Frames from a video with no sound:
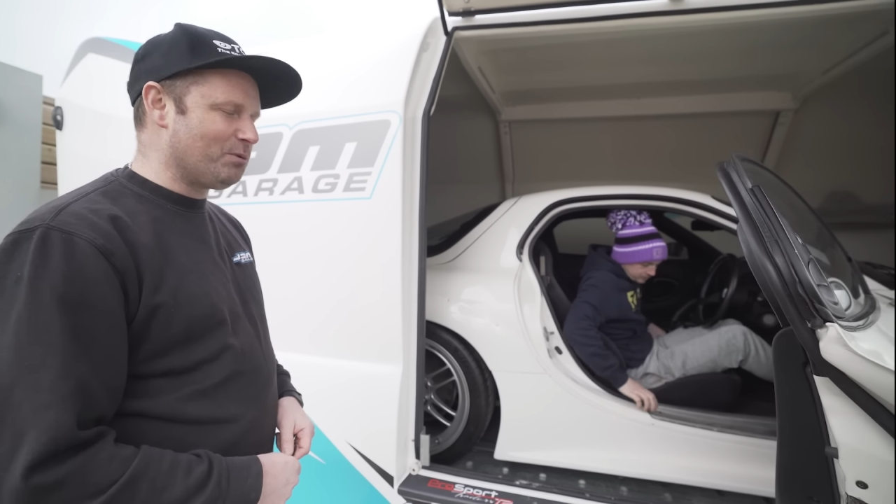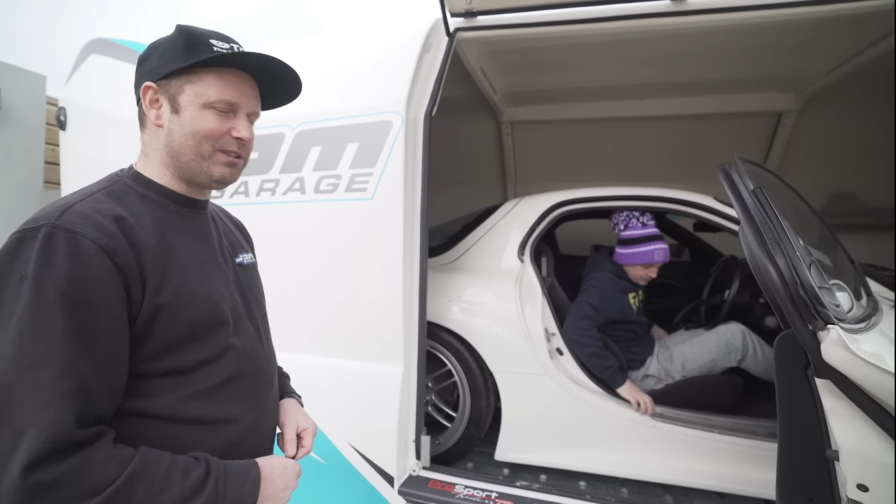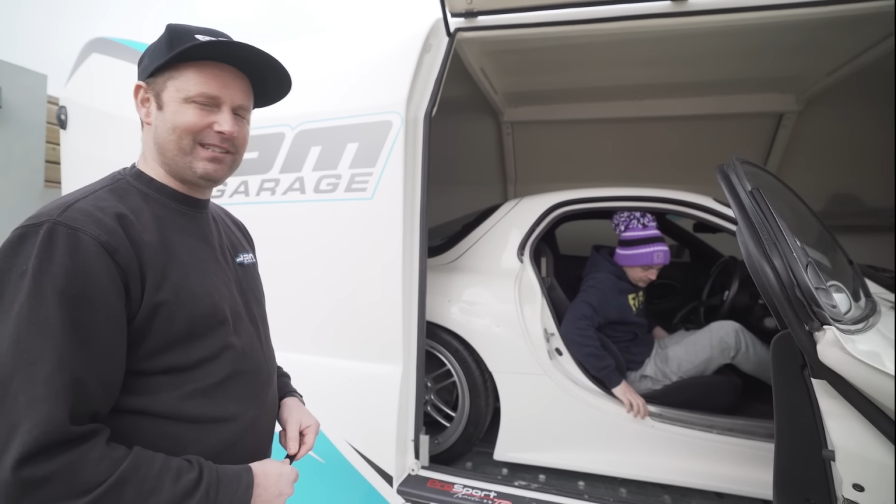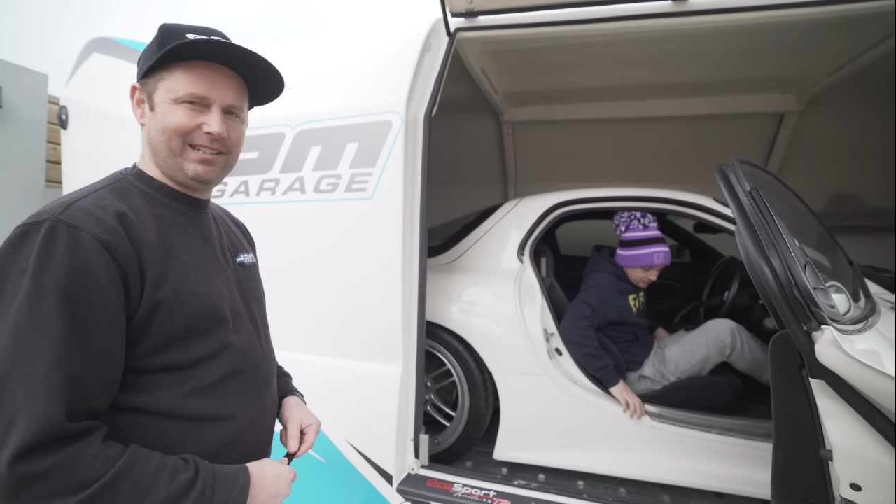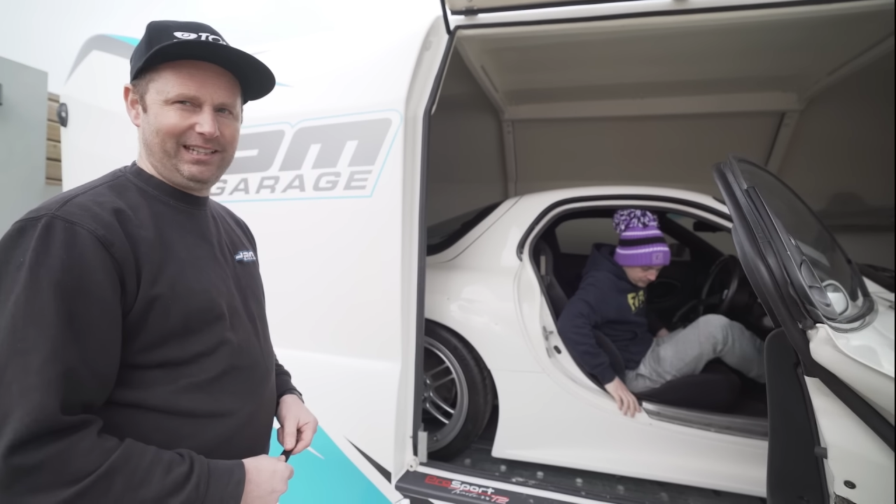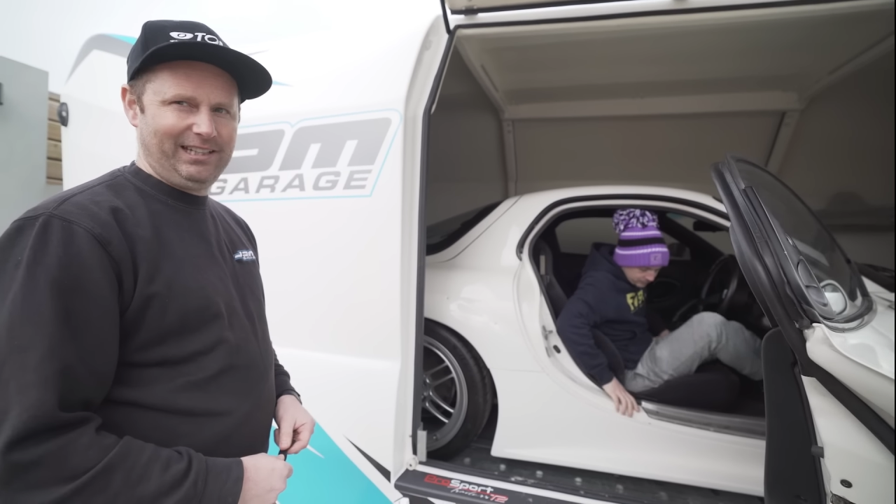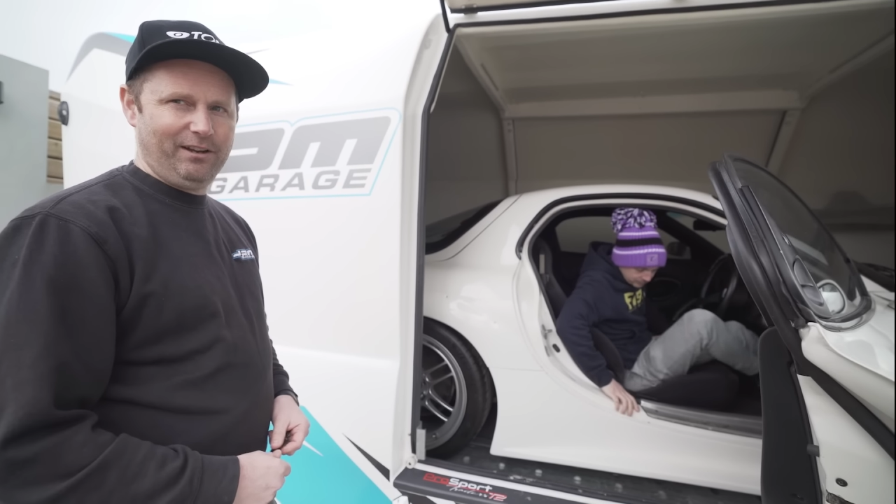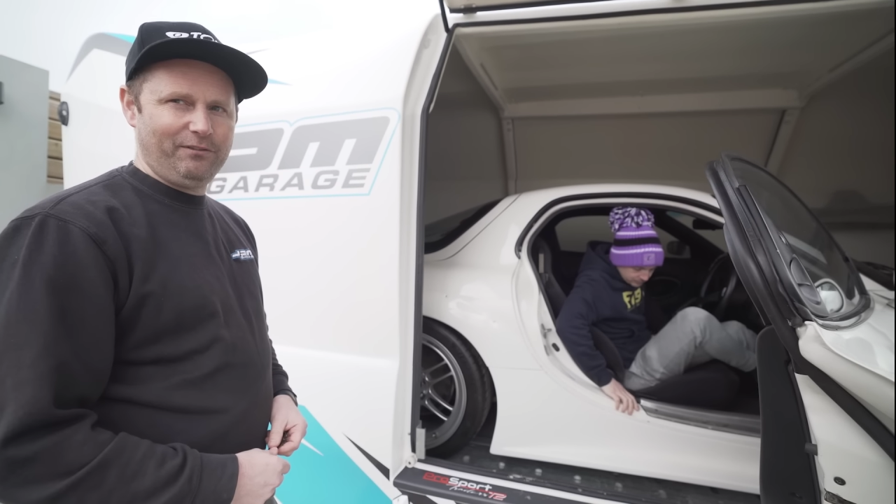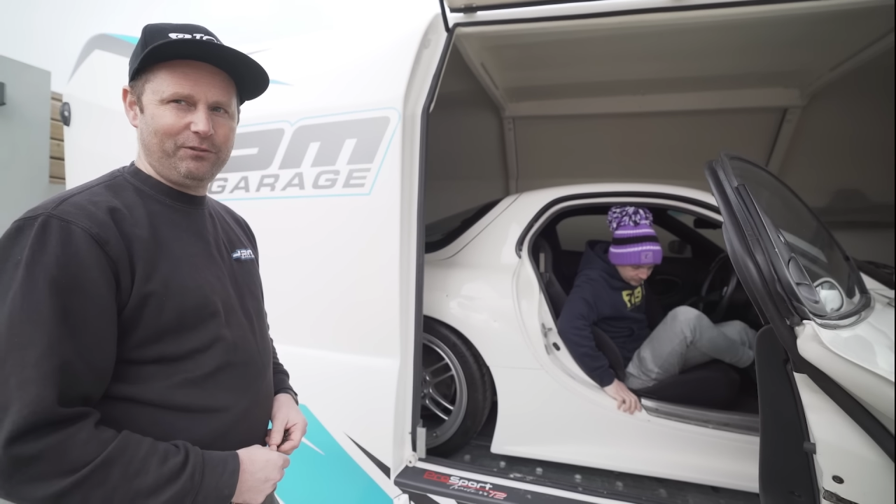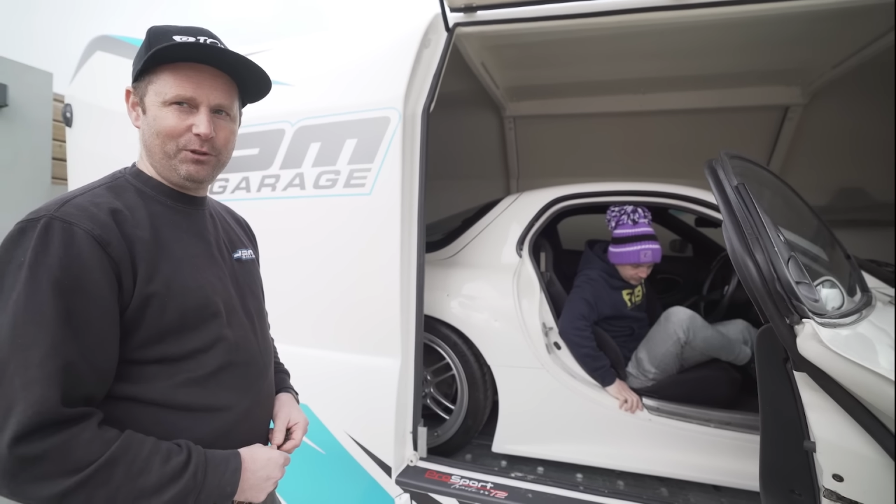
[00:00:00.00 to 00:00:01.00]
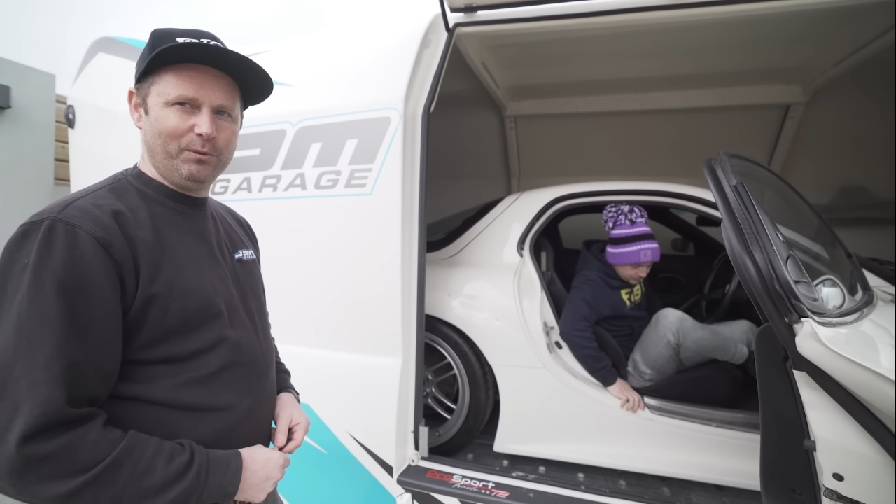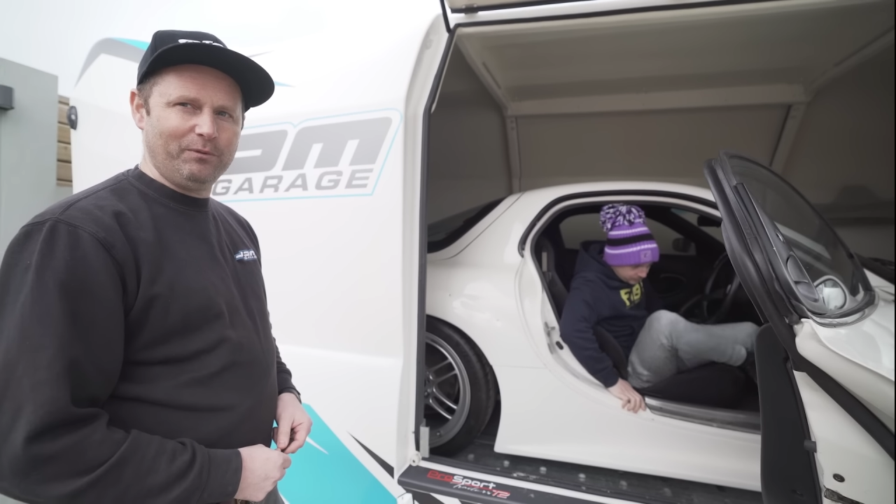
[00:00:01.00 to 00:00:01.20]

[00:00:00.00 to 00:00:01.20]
always see a few